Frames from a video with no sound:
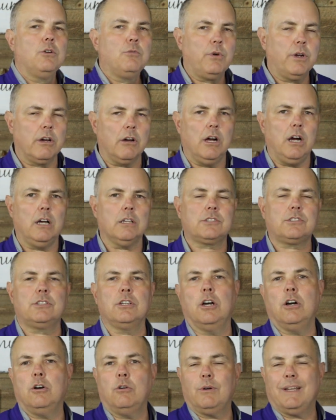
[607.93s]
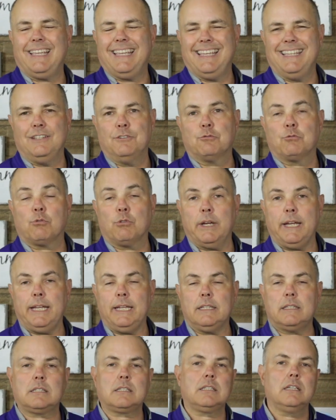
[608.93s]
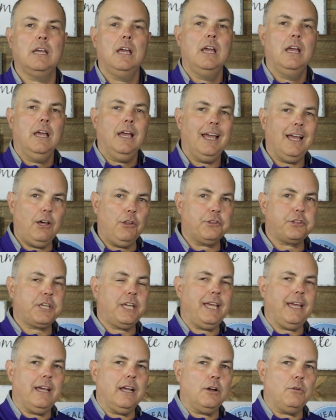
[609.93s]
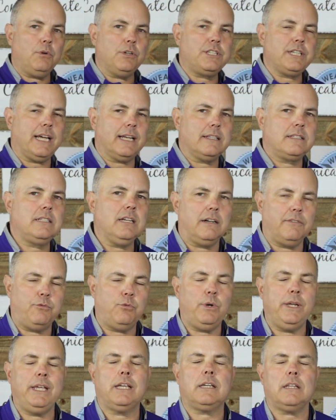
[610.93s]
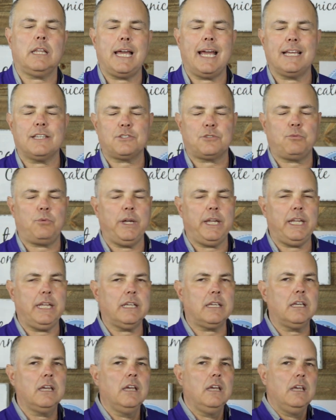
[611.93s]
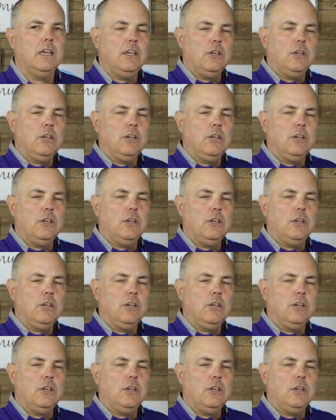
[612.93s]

We're also in REITs, healthcare, which had a tough week last week.